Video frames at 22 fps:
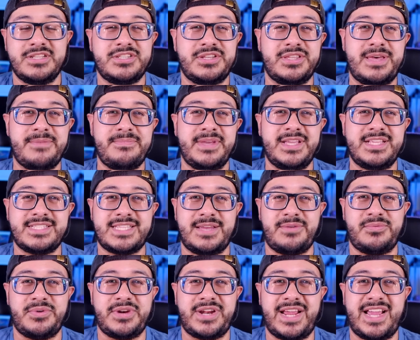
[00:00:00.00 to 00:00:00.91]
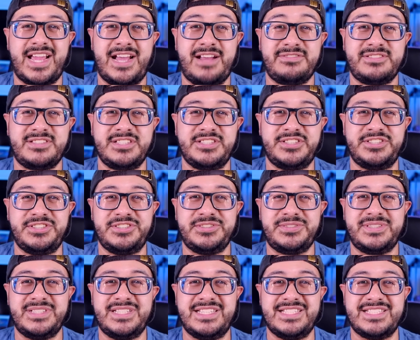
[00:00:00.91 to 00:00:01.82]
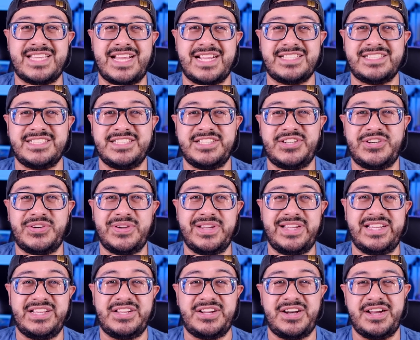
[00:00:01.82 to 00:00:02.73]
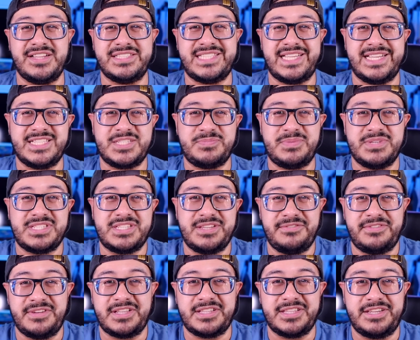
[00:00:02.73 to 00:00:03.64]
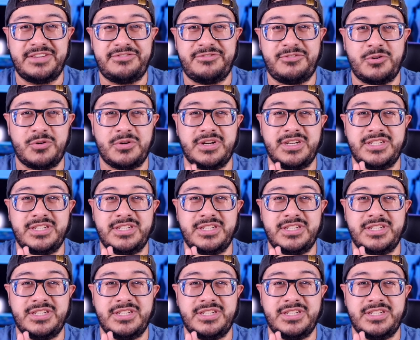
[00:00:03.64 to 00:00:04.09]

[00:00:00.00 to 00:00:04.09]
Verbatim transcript: So that means that what I have to do is actually create content specifically for